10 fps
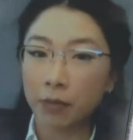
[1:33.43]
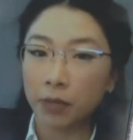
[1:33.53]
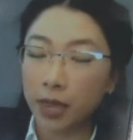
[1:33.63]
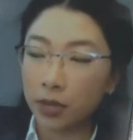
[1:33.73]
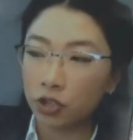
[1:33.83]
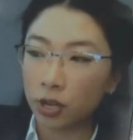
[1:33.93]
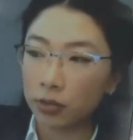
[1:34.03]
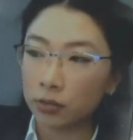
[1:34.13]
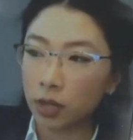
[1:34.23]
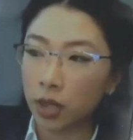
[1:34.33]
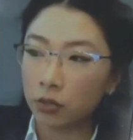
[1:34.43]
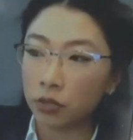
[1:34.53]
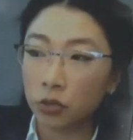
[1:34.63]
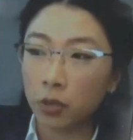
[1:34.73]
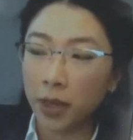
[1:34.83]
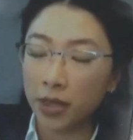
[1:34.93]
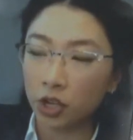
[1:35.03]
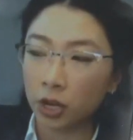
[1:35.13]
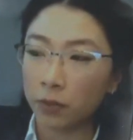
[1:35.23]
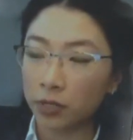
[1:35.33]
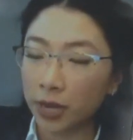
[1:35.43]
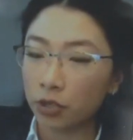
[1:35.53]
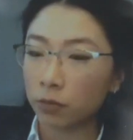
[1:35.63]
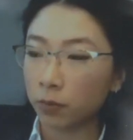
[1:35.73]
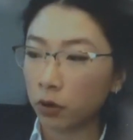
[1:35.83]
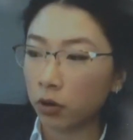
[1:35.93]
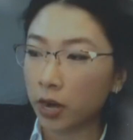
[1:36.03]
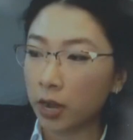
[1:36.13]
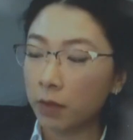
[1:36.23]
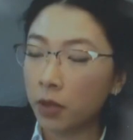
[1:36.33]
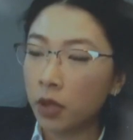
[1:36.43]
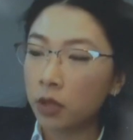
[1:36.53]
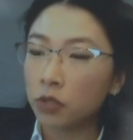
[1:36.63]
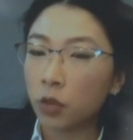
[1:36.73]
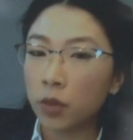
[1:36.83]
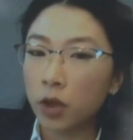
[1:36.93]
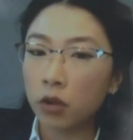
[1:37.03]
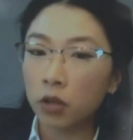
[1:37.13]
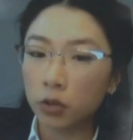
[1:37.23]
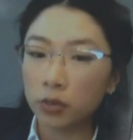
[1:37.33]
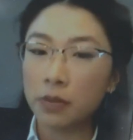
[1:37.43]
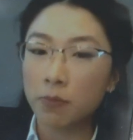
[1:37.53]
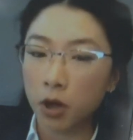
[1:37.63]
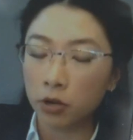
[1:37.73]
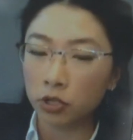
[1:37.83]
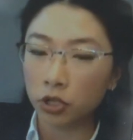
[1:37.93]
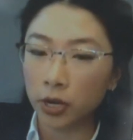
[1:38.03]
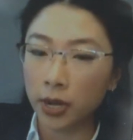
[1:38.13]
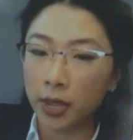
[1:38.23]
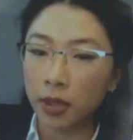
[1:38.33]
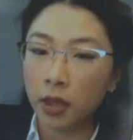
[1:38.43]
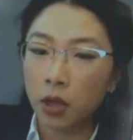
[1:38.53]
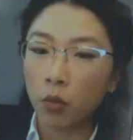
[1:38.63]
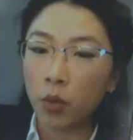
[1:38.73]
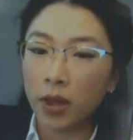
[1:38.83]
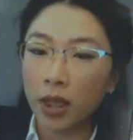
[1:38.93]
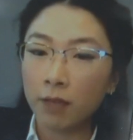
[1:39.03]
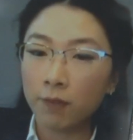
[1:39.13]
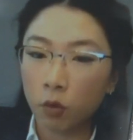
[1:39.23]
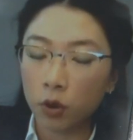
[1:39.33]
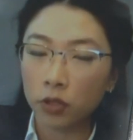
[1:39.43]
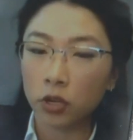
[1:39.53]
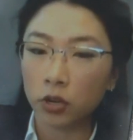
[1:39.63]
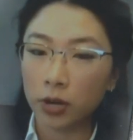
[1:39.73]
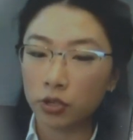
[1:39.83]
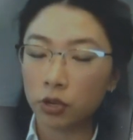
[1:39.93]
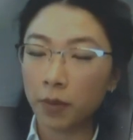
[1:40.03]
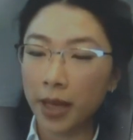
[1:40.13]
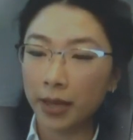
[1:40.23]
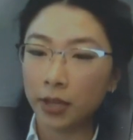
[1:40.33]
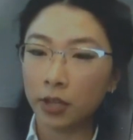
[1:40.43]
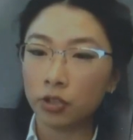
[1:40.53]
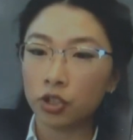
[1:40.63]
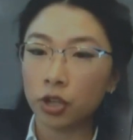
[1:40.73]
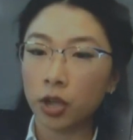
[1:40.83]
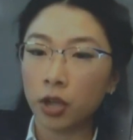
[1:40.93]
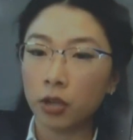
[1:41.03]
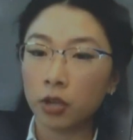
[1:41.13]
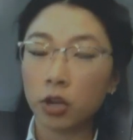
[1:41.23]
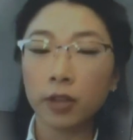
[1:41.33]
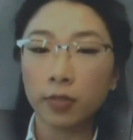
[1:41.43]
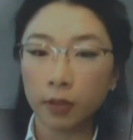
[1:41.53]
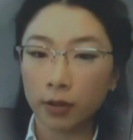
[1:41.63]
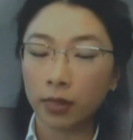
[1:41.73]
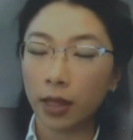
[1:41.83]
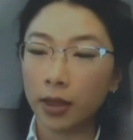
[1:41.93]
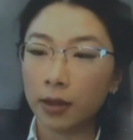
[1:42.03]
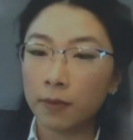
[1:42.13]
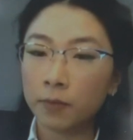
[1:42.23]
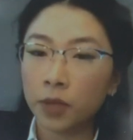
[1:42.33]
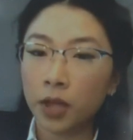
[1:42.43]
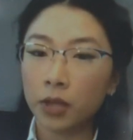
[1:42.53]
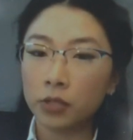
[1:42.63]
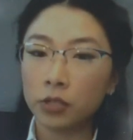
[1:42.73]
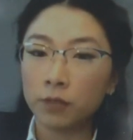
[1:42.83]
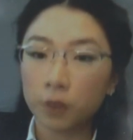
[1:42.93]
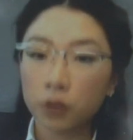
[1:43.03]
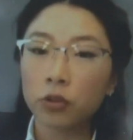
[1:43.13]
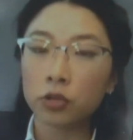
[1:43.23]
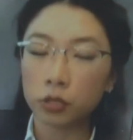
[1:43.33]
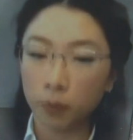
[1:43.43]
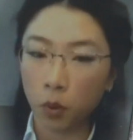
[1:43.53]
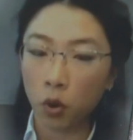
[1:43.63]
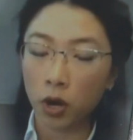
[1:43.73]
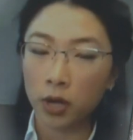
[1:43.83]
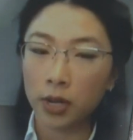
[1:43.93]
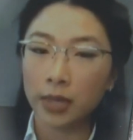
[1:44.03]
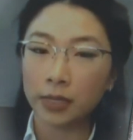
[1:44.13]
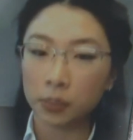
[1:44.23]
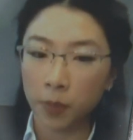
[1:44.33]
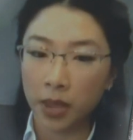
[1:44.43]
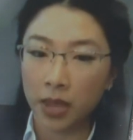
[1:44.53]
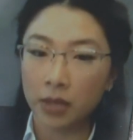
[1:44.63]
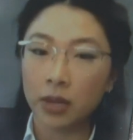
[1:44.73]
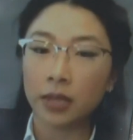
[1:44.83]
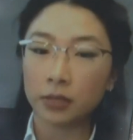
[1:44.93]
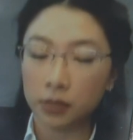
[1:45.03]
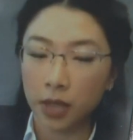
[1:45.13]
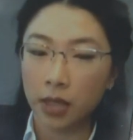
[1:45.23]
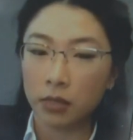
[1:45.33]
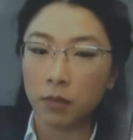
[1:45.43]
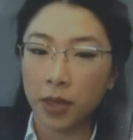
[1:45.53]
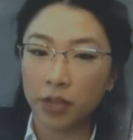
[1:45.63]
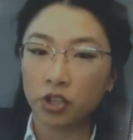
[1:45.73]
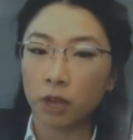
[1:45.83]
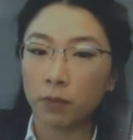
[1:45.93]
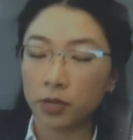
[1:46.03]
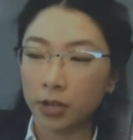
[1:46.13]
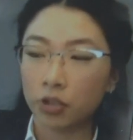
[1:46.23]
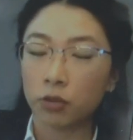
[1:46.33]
Wilbur Glick says Congress may need to do more. So we are closely monitoring what a fourth congressional package uh, could look like uh, to further support, expand, extend the Paycheck Protection